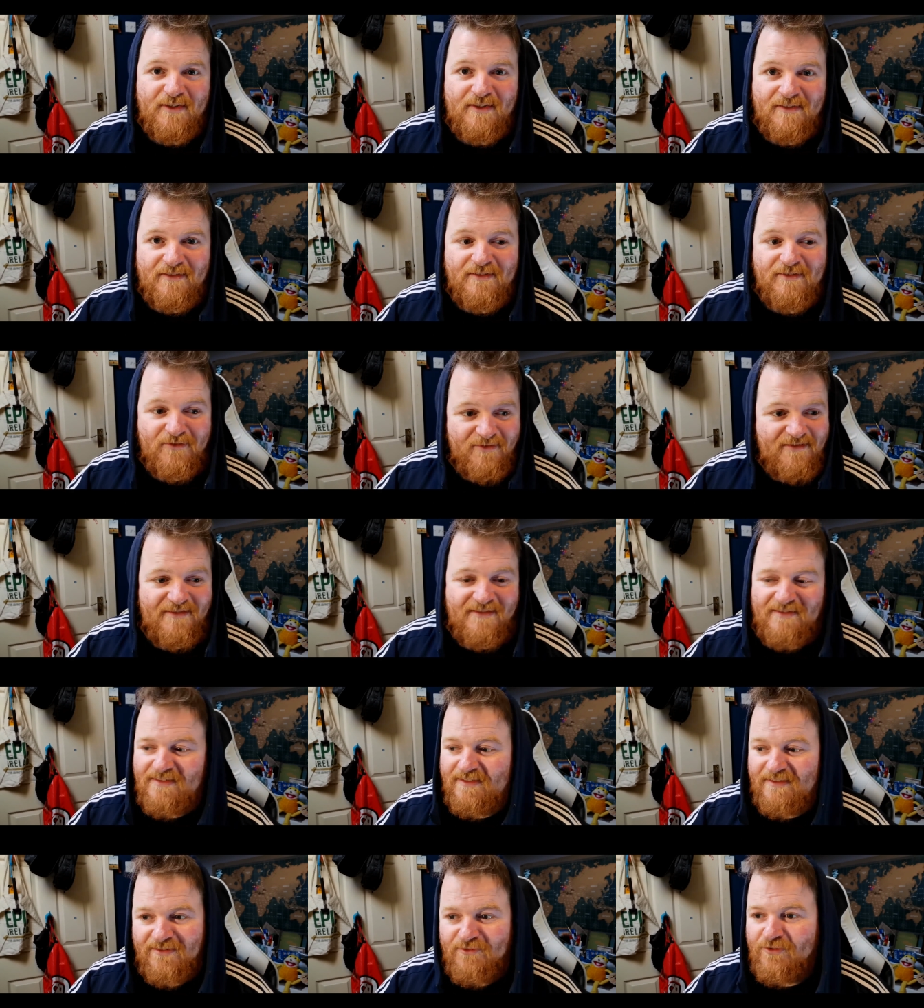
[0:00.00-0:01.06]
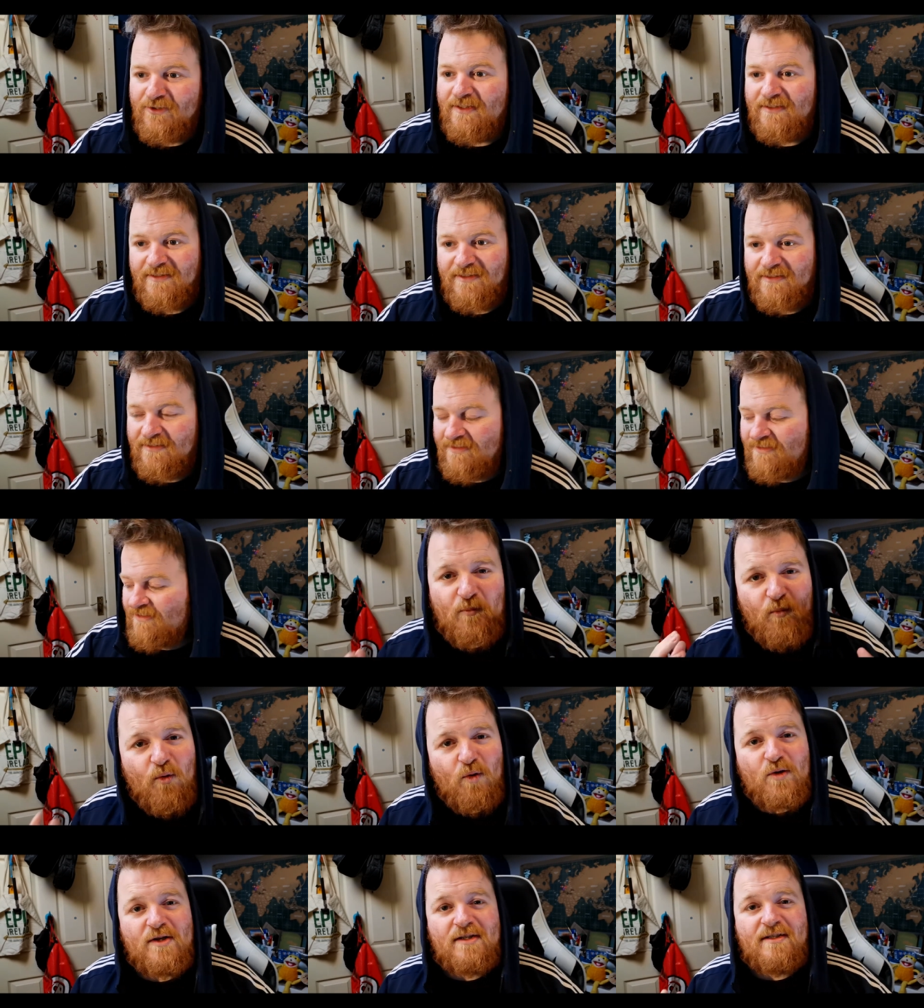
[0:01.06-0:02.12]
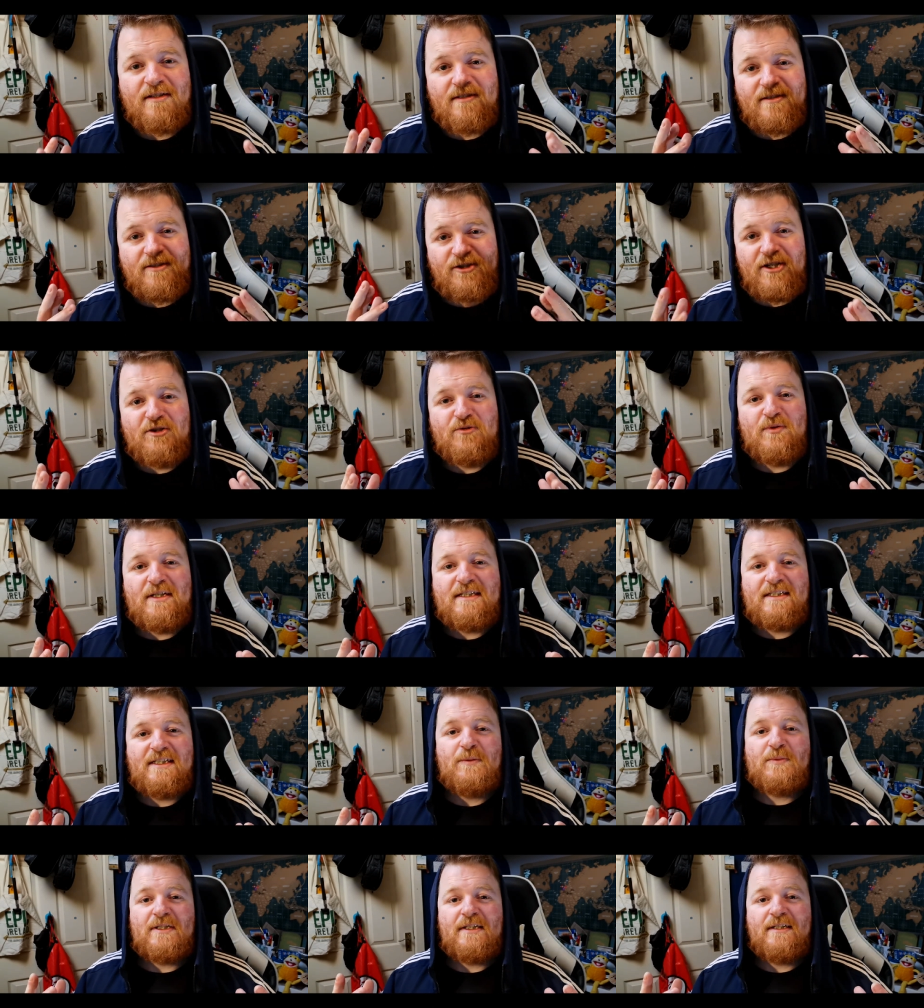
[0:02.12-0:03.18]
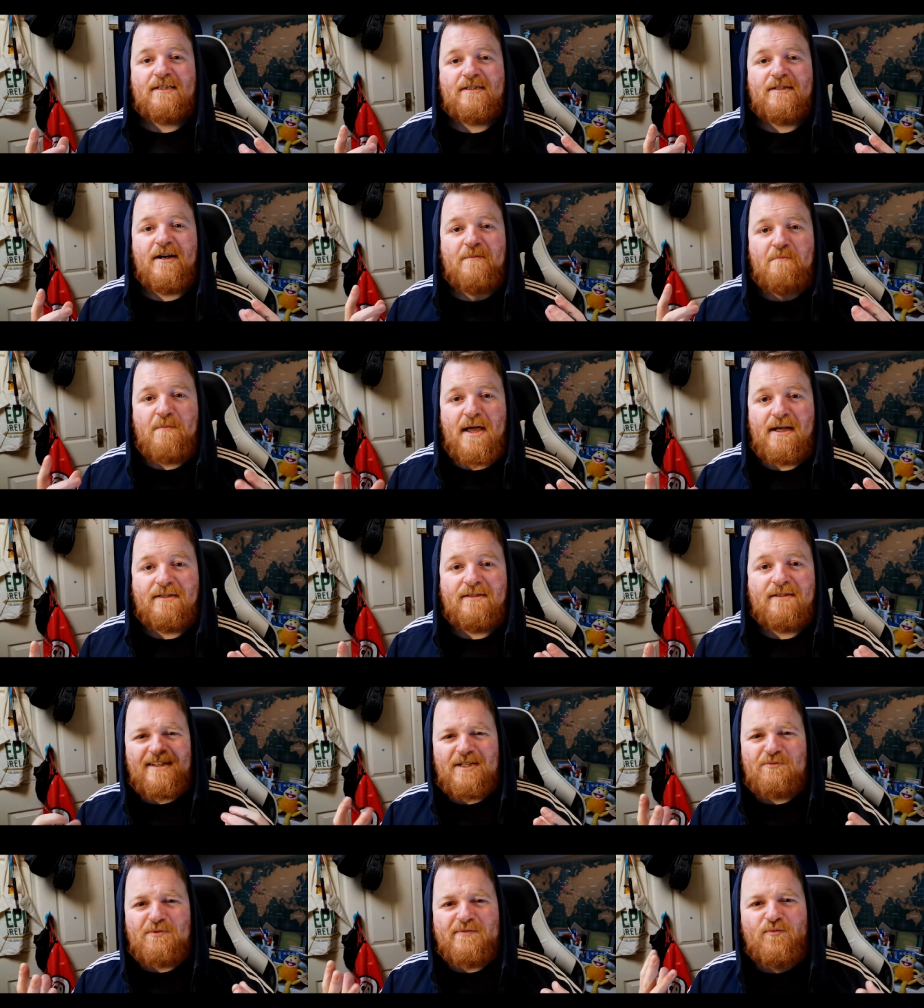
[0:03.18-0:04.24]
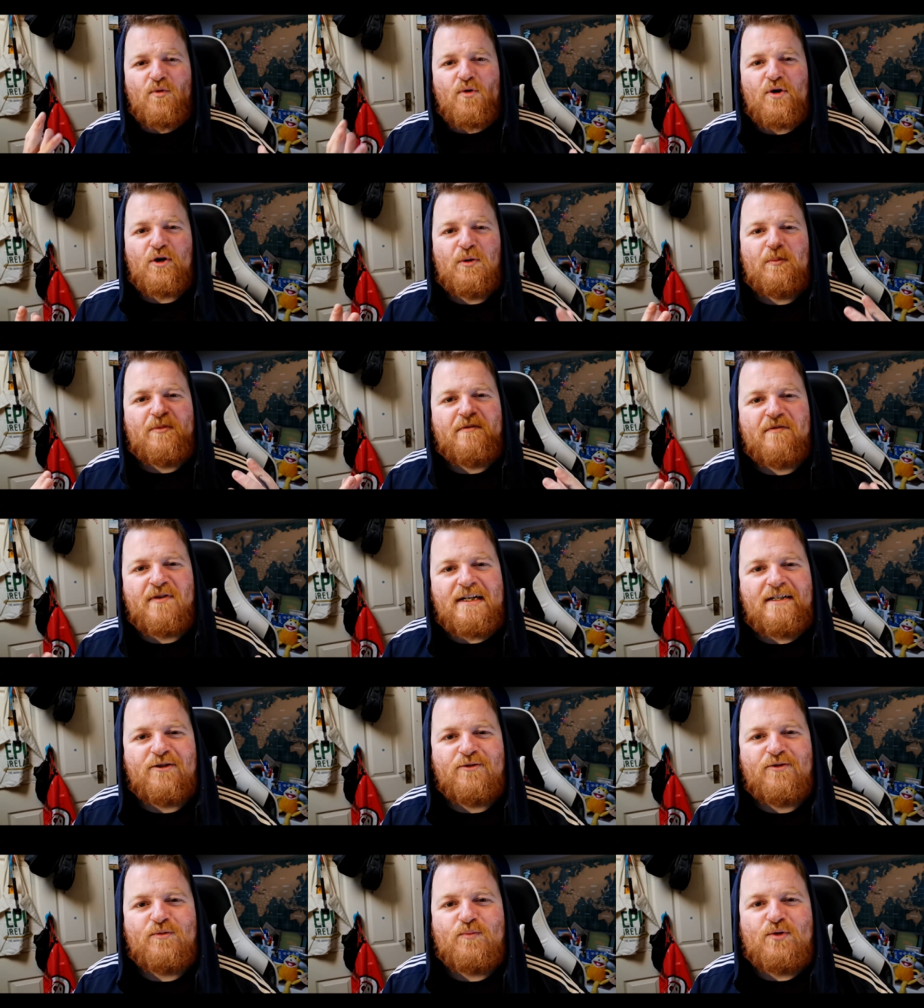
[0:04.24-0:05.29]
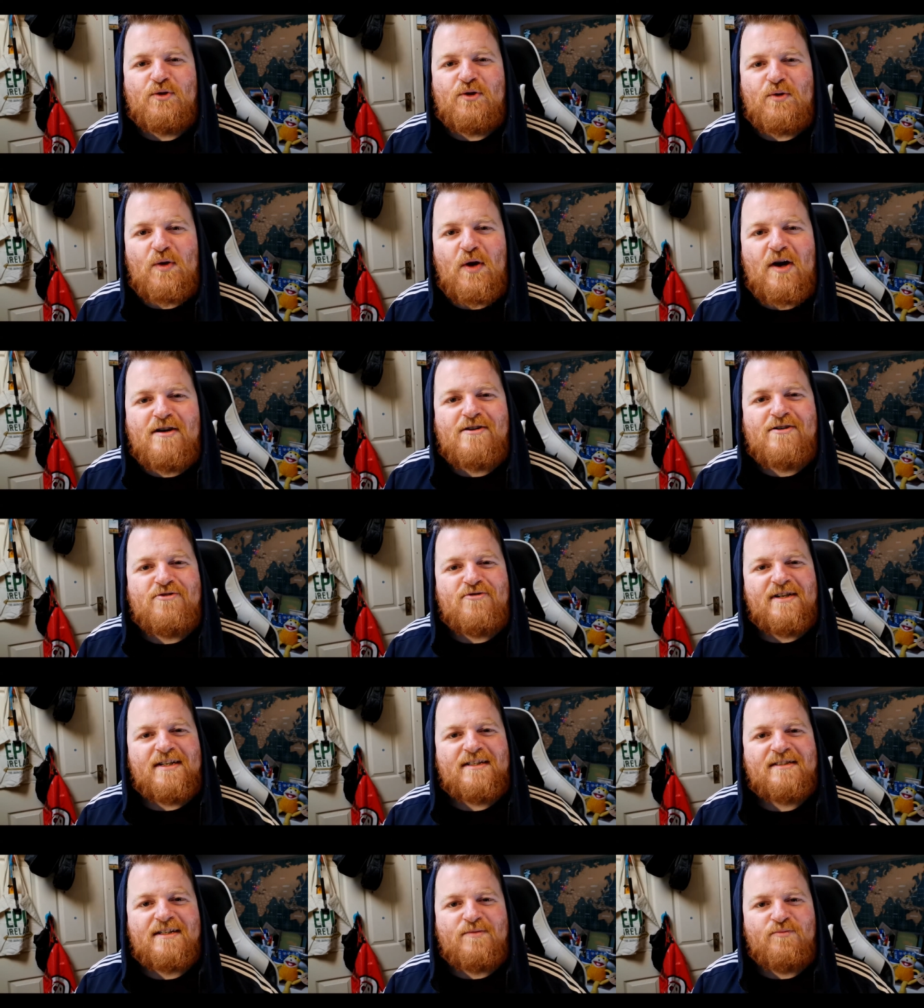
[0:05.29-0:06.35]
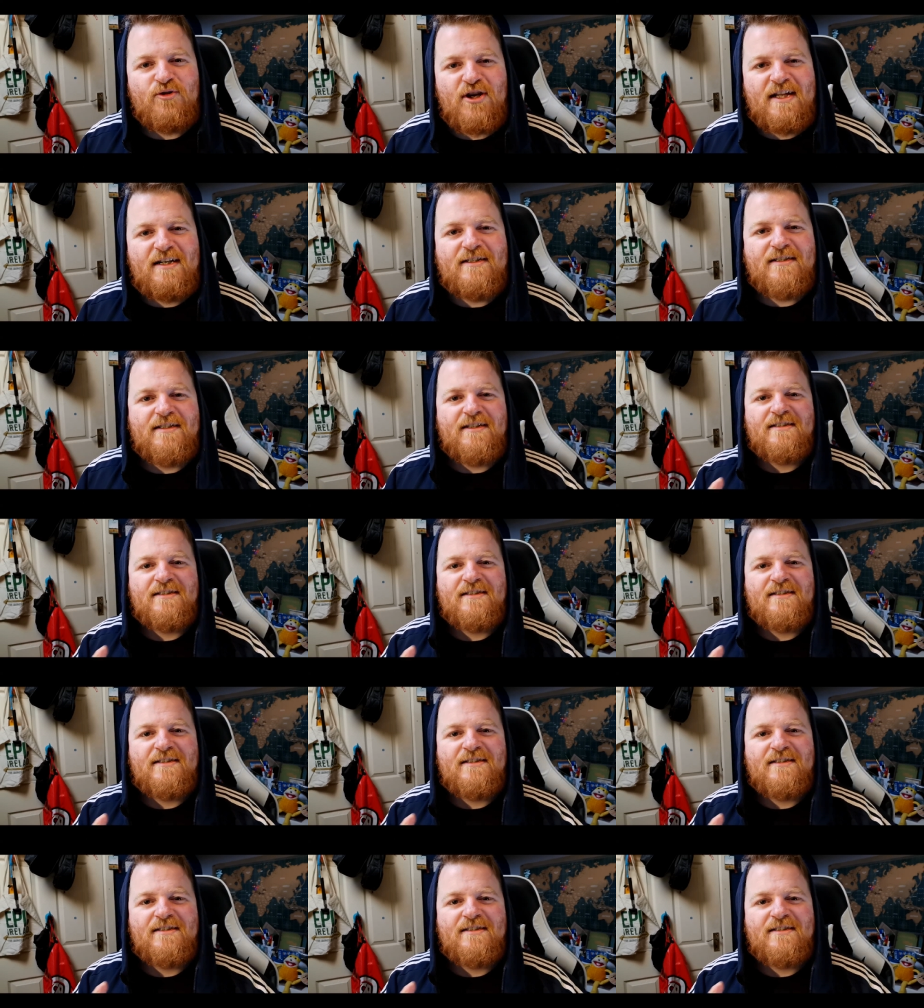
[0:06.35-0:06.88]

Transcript: It's like craziness. The world genuinely seems like it's gone mad. It's like we've woken up to find out that we're no longer in the same reality.